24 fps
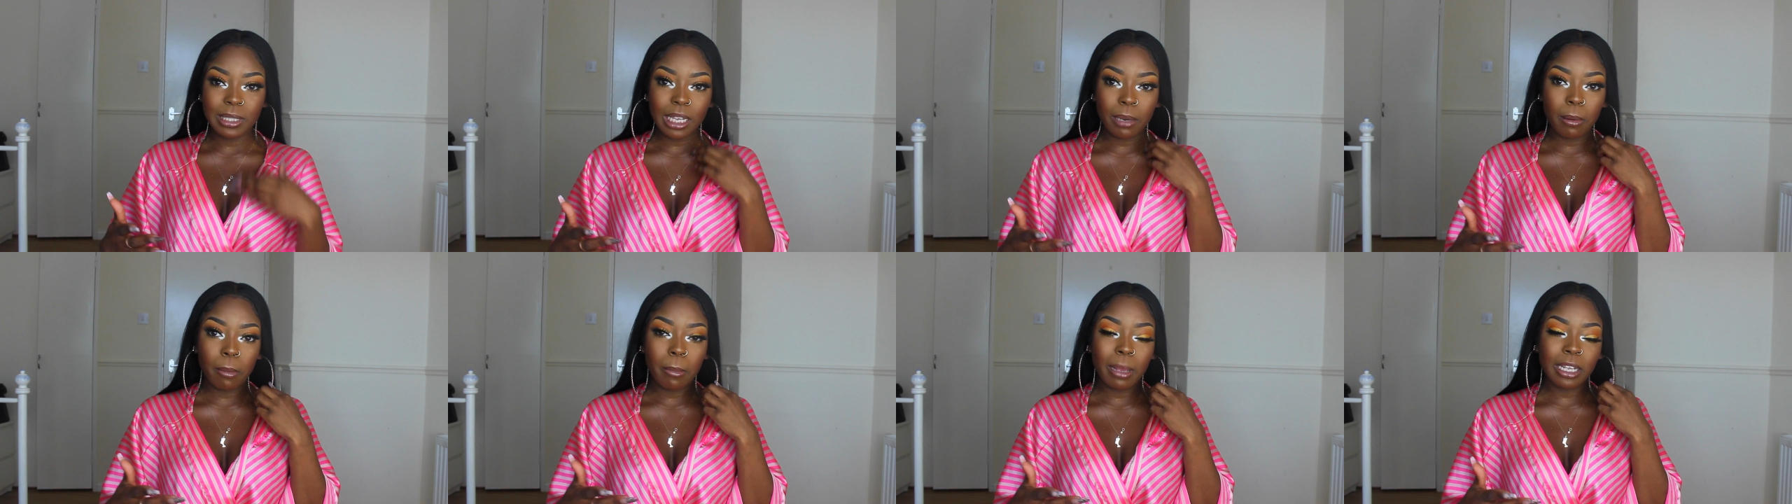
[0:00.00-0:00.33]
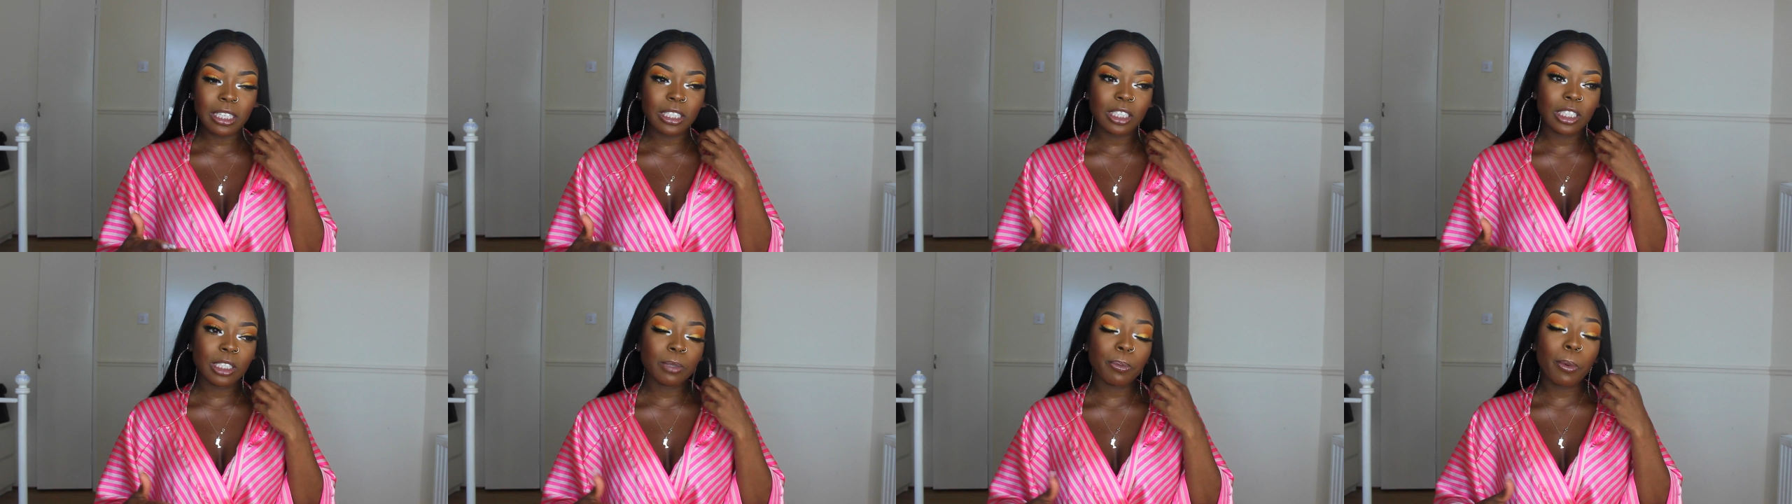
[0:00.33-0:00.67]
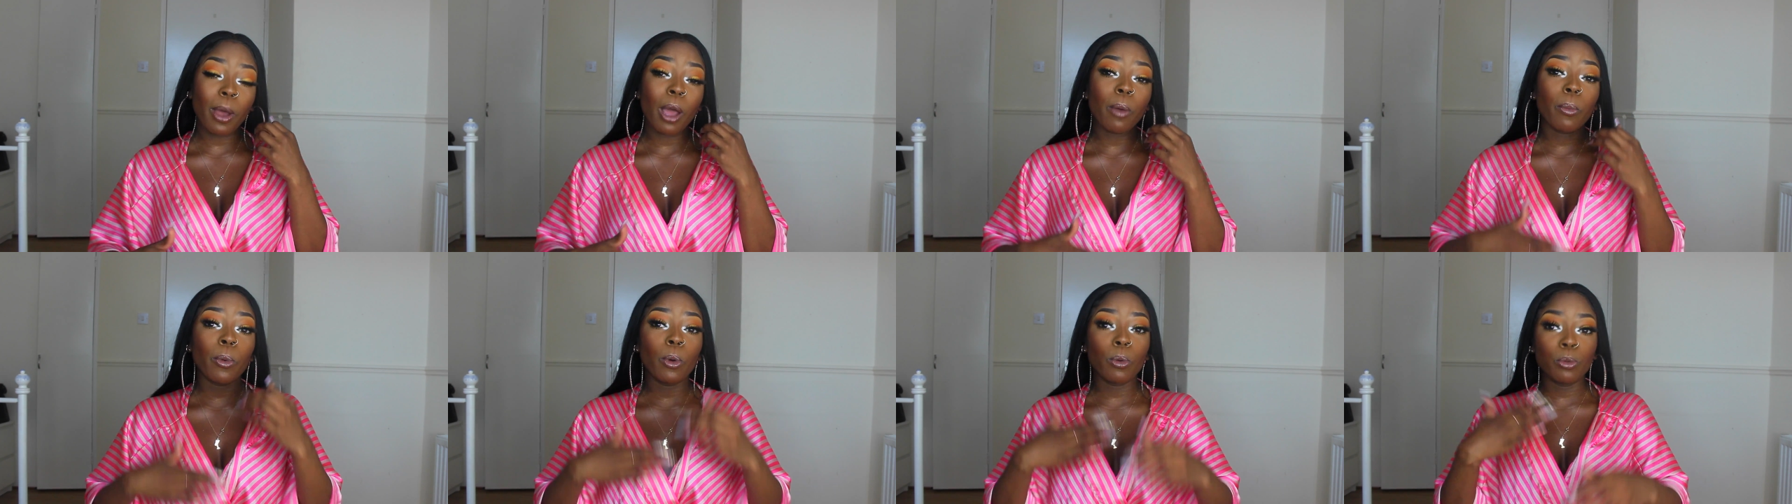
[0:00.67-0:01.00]
sending messages,
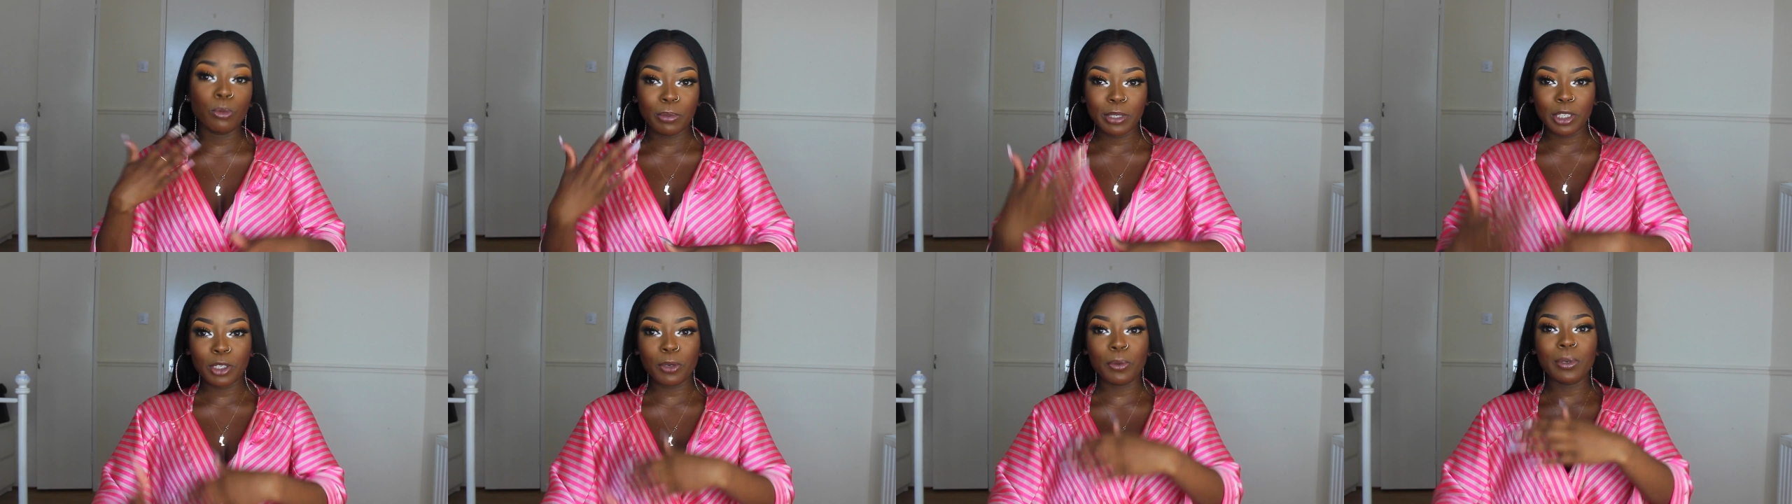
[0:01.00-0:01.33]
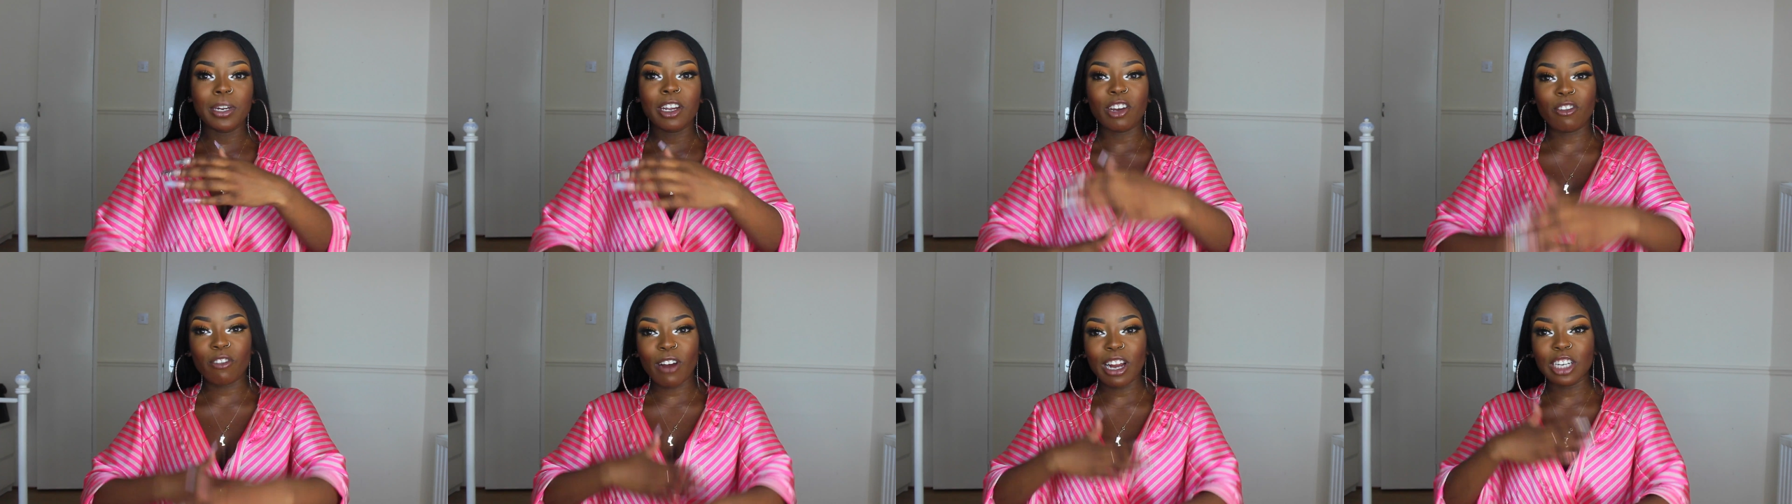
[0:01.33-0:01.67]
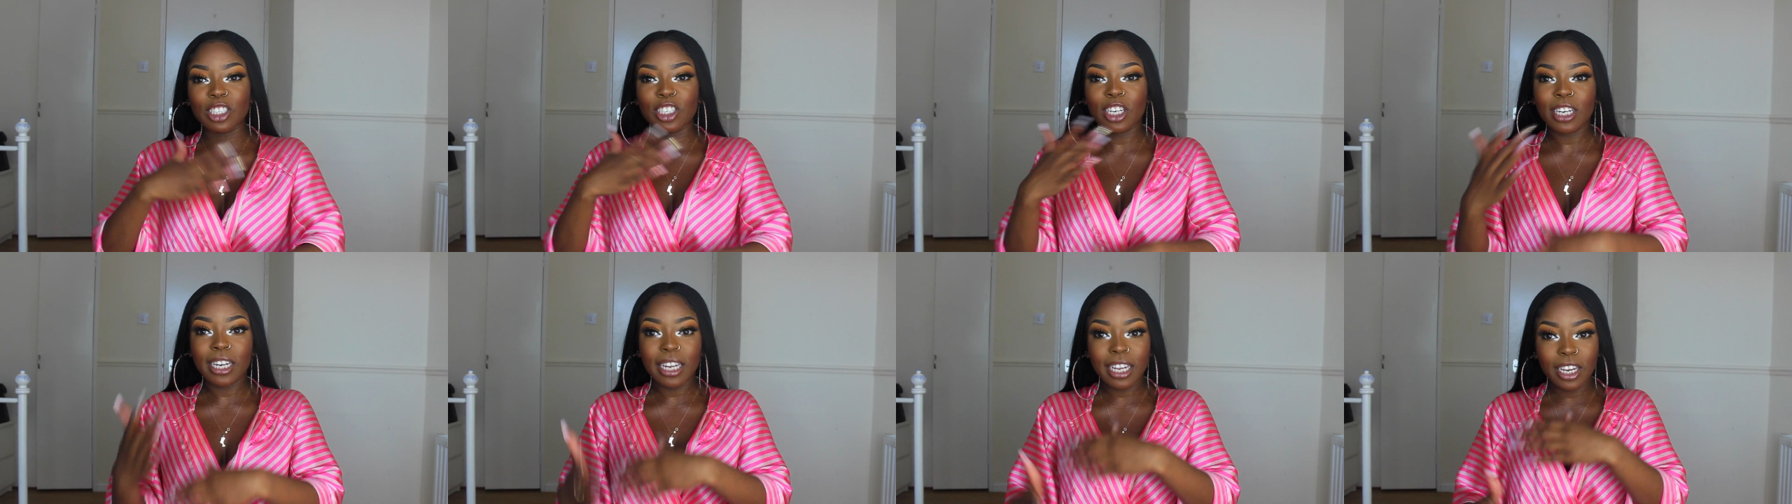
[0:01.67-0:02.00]
but I will be doing it
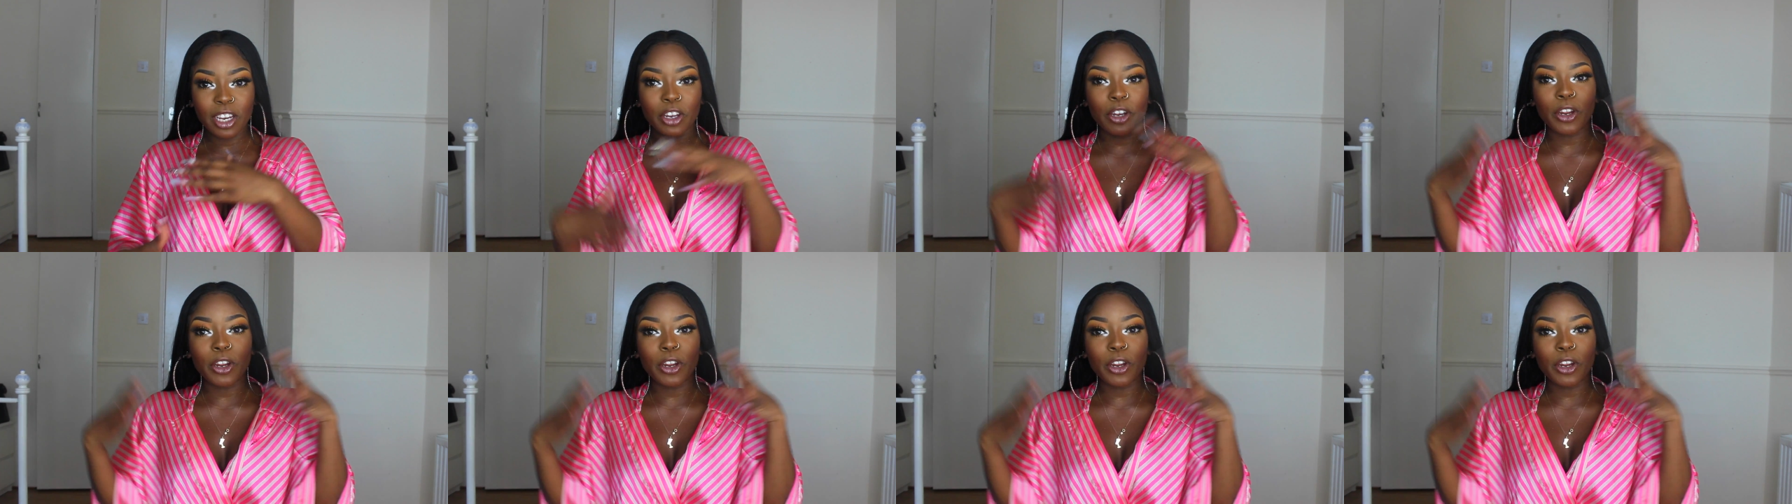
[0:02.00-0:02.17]
gradually,